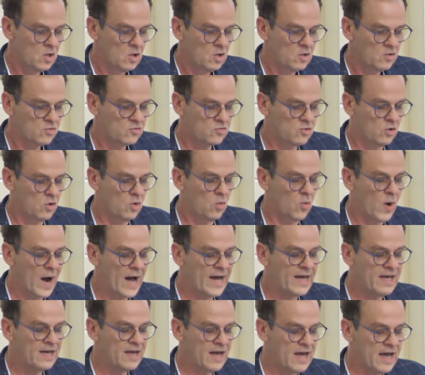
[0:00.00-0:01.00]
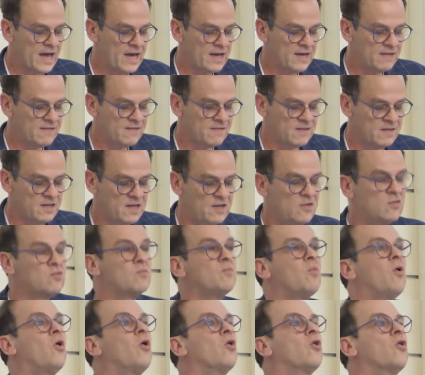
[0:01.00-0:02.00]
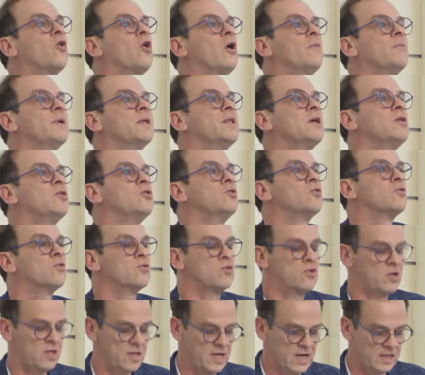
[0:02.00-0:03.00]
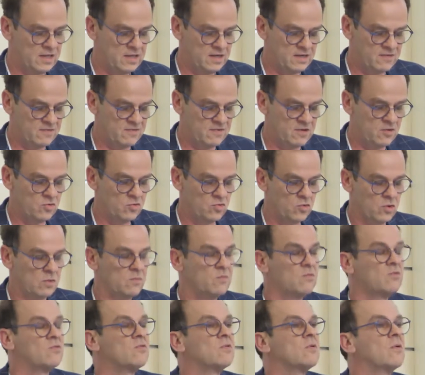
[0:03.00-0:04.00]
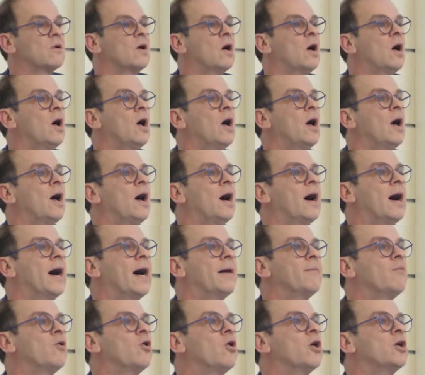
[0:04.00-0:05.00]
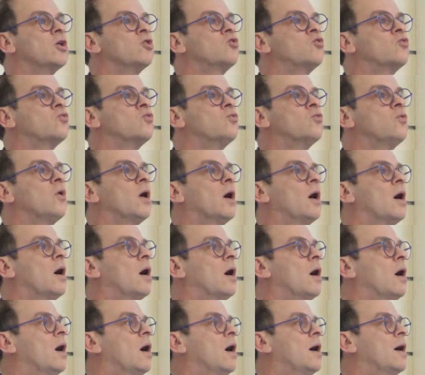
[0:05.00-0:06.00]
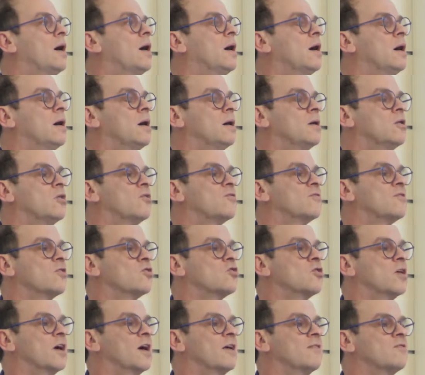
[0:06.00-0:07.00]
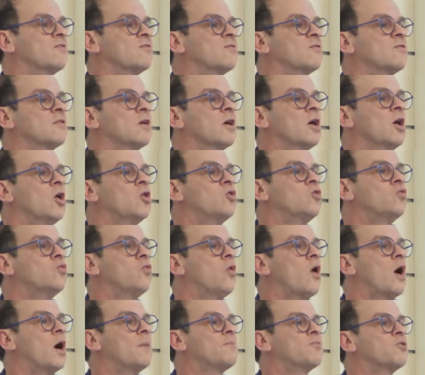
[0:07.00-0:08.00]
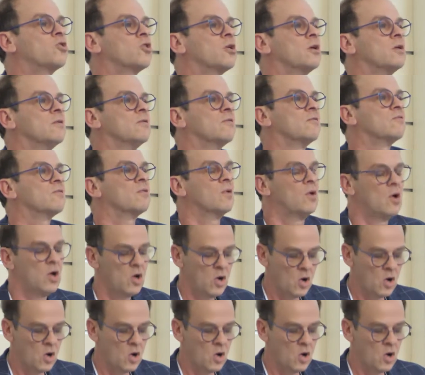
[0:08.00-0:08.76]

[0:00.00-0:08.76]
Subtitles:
So why ASD is more common in neurogenetic syndromes? I'm going to suggest two options.